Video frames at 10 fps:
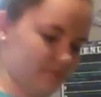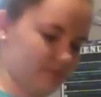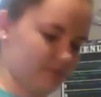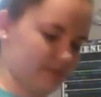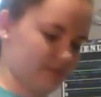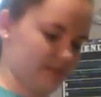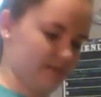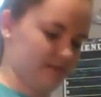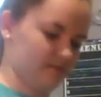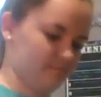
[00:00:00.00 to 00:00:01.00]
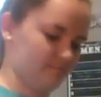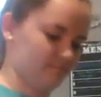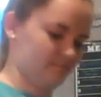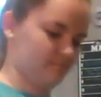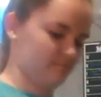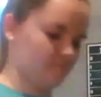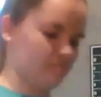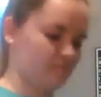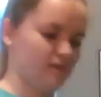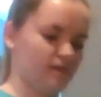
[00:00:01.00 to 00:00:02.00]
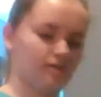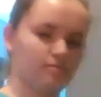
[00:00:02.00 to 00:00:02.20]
just going to kind of, yeah.